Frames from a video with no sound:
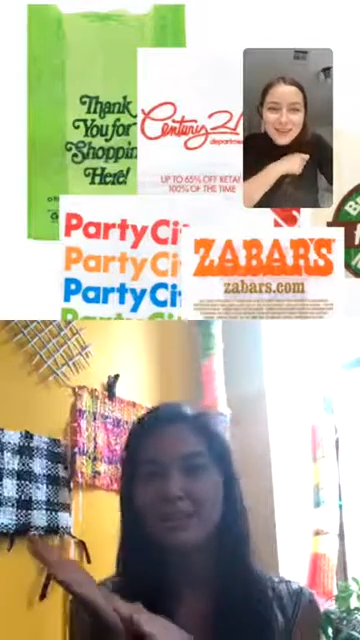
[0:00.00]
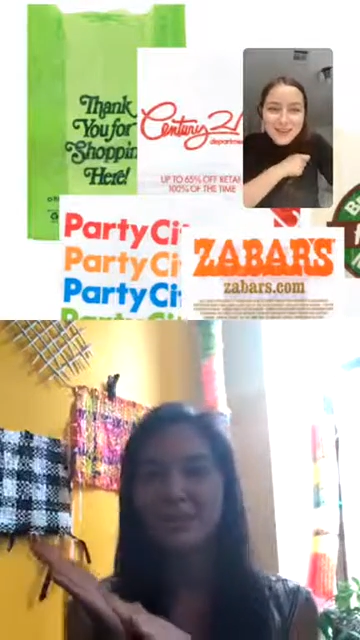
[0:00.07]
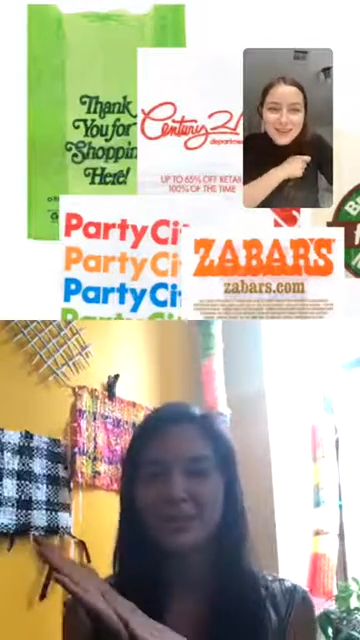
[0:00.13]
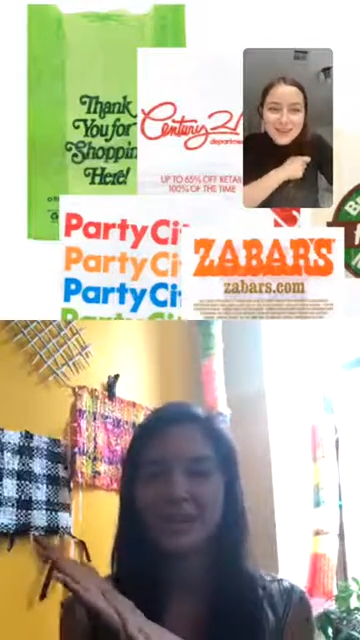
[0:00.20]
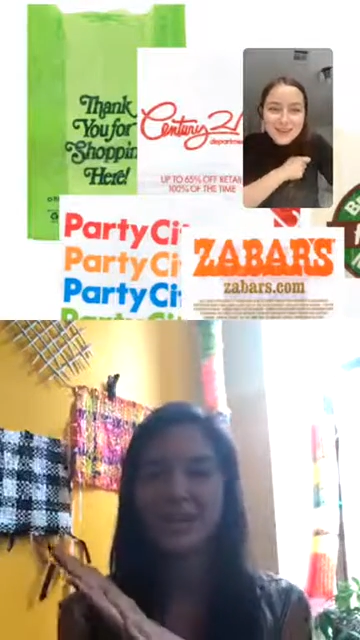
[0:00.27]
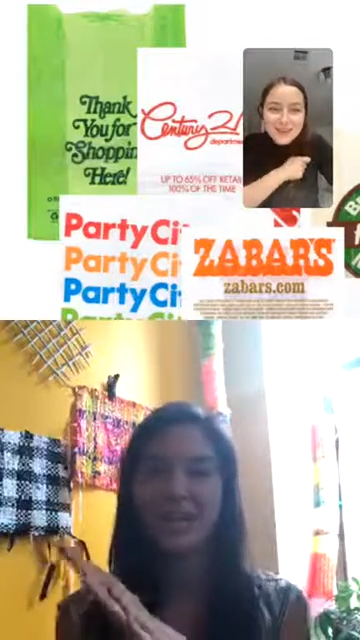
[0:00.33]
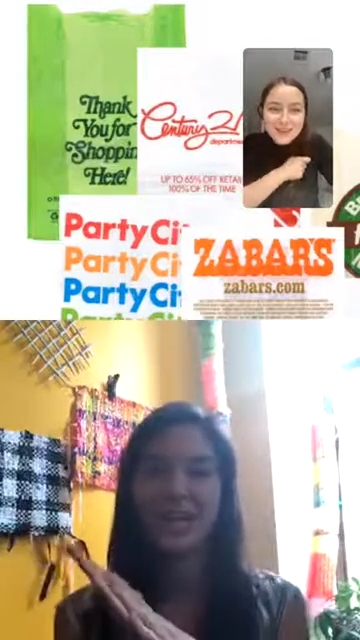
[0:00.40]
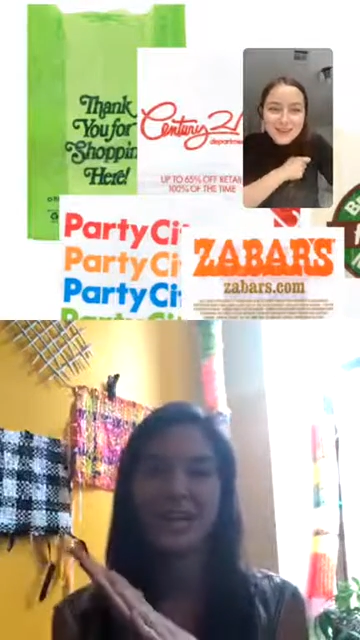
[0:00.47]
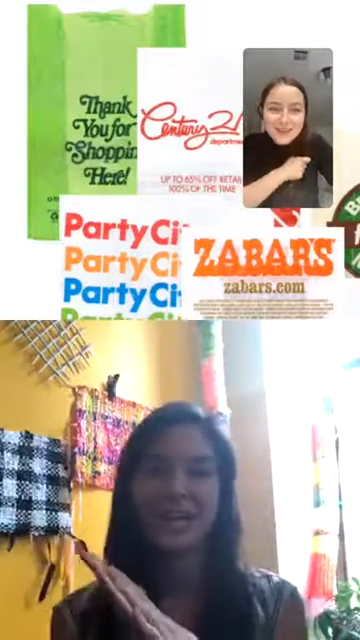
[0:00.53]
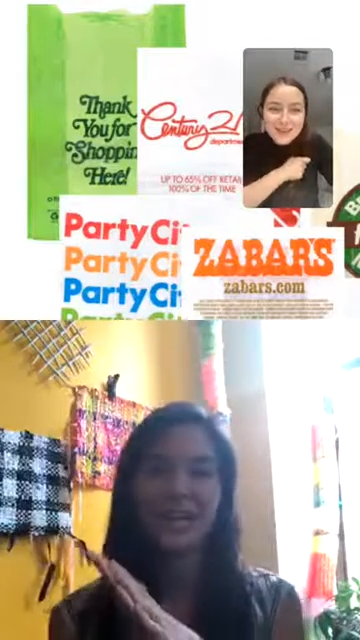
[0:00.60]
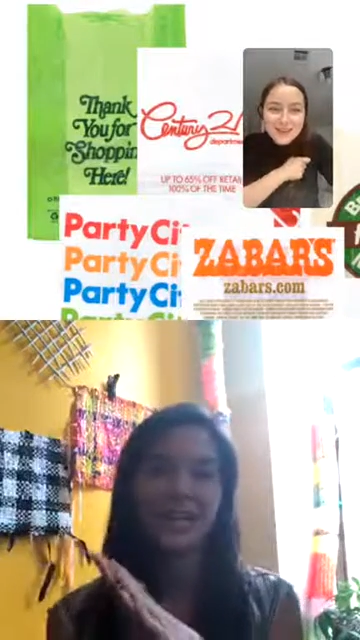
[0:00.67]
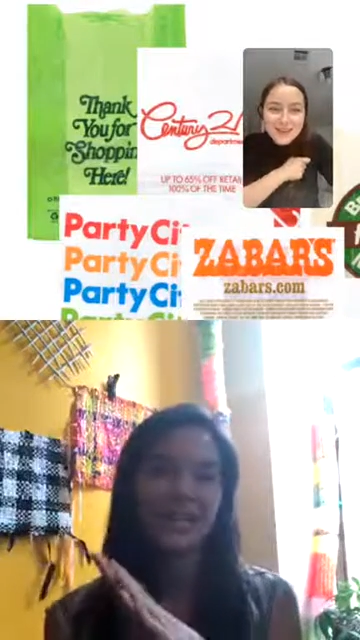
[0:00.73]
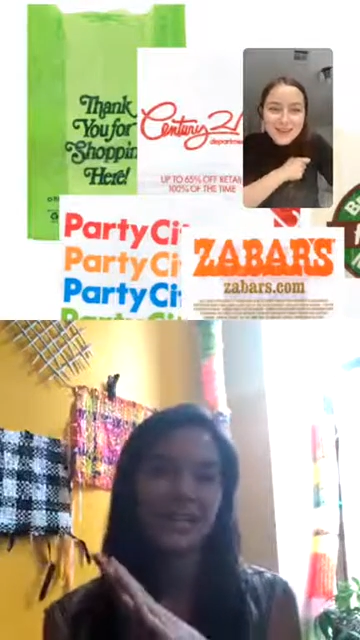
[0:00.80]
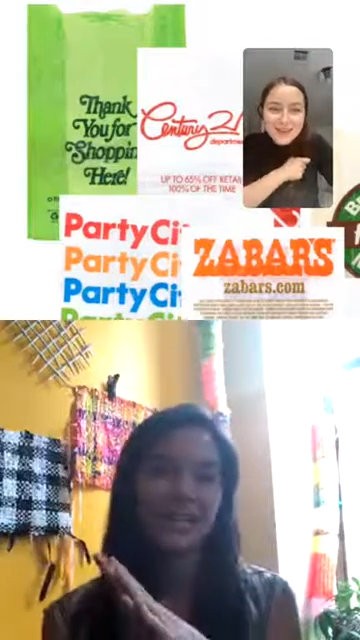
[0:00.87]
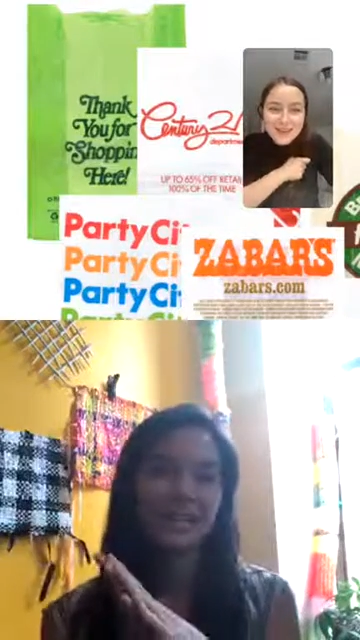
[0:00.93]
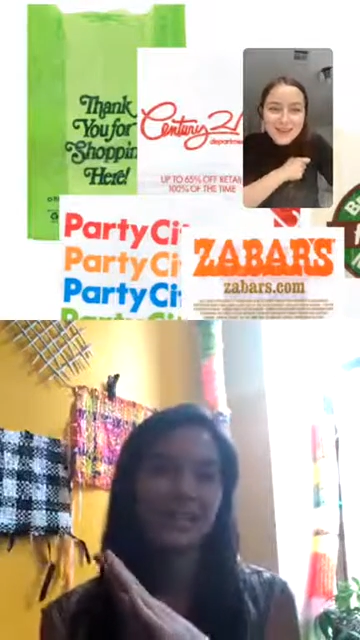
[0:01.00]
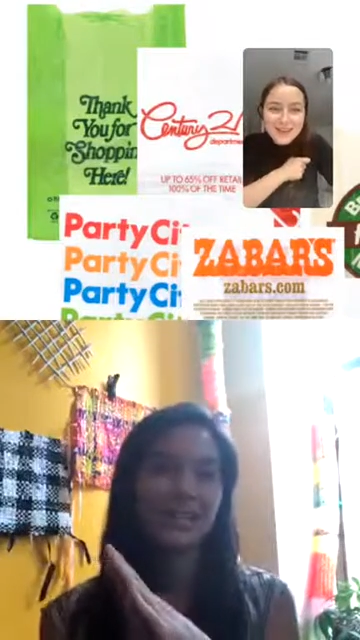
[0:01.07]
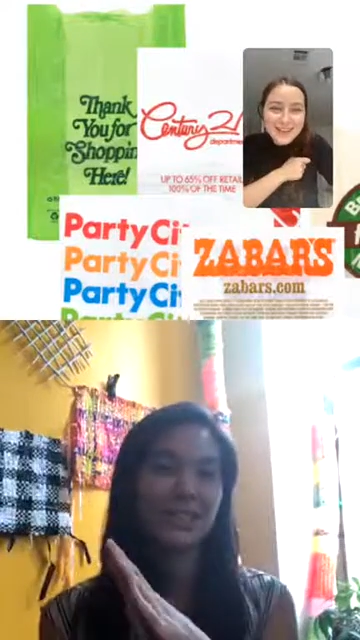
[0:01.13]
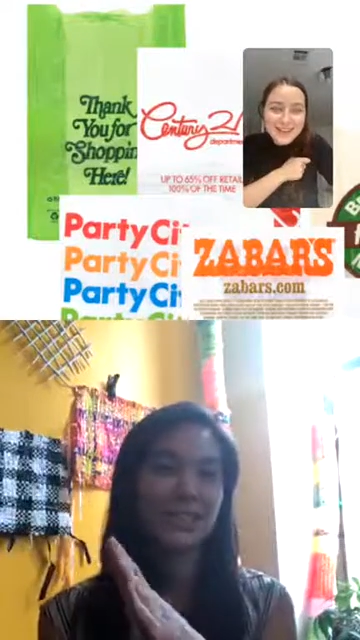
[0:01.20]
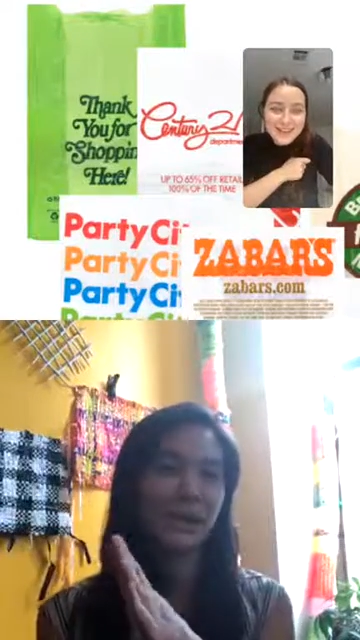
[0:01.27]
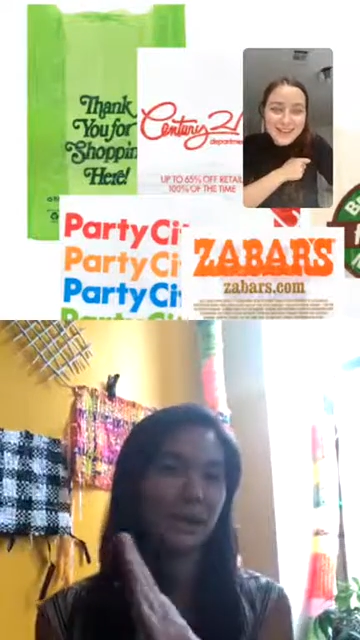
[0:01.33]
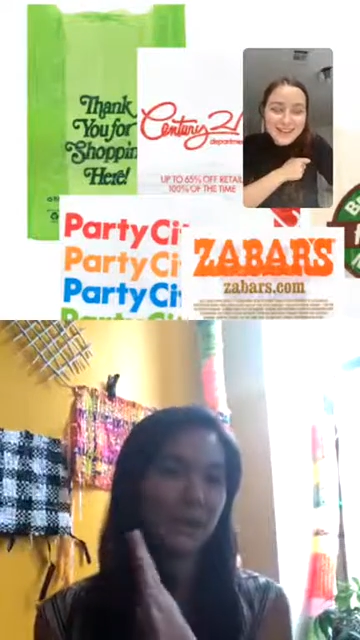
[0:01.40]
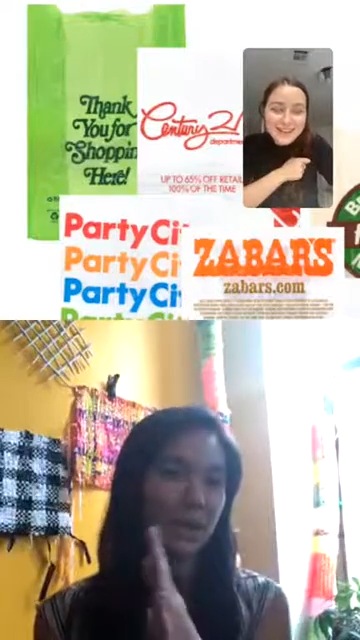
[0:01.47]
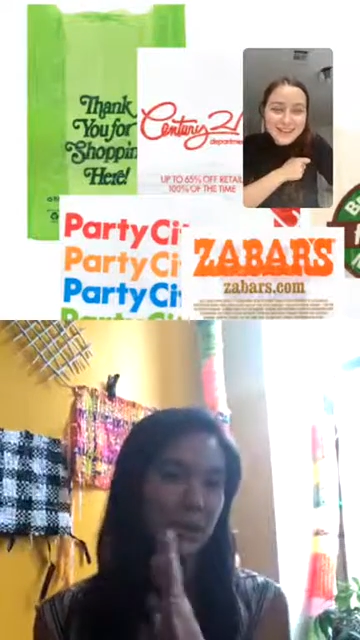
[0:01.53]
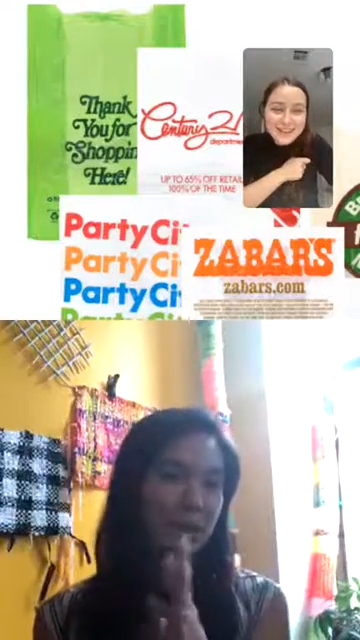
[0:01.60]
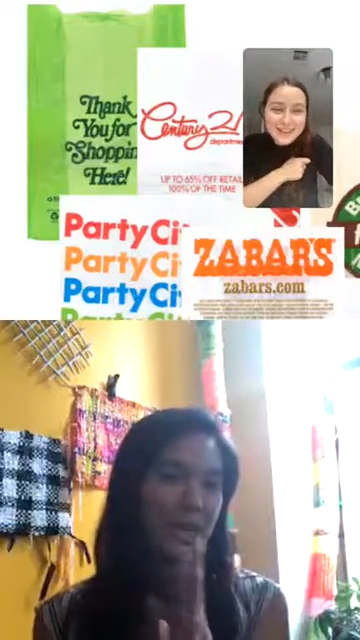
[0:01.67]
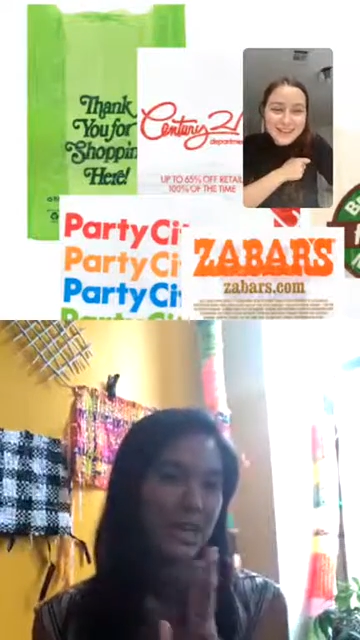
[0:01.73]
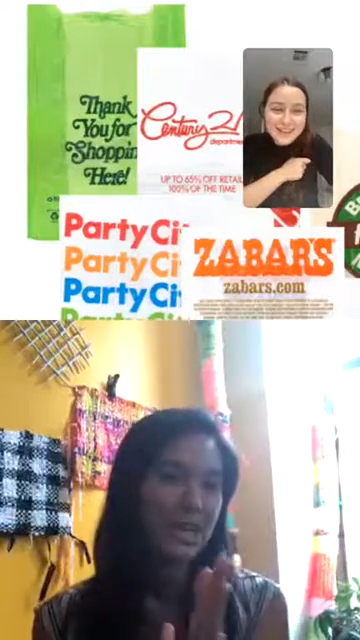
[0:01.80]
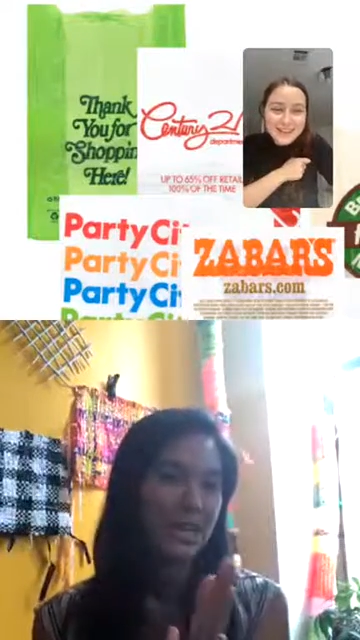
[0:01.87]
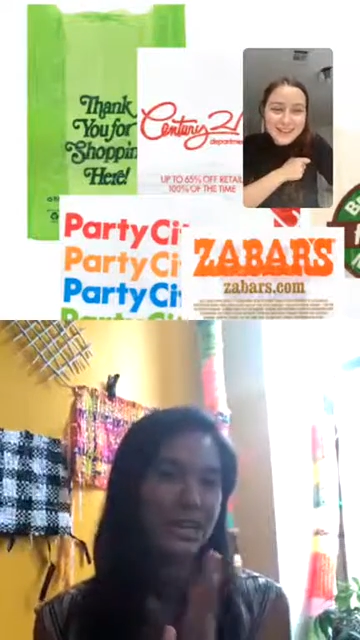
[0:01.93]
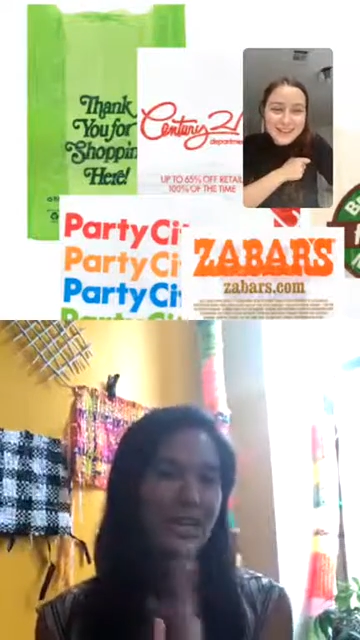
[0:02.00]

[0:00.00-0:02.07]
for like sewing with,